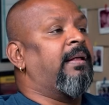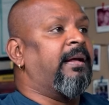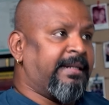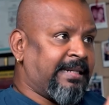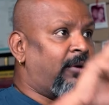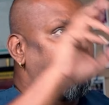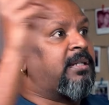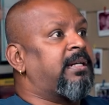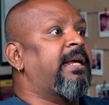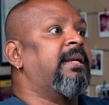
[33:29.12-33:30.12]
Retail
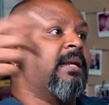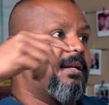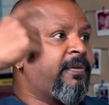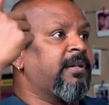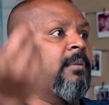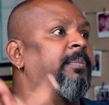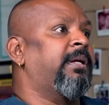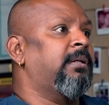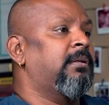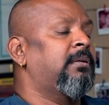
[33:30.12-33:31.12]
outlets again in a different
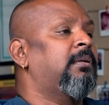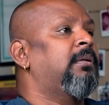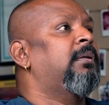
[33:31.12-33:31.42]
company. Okay.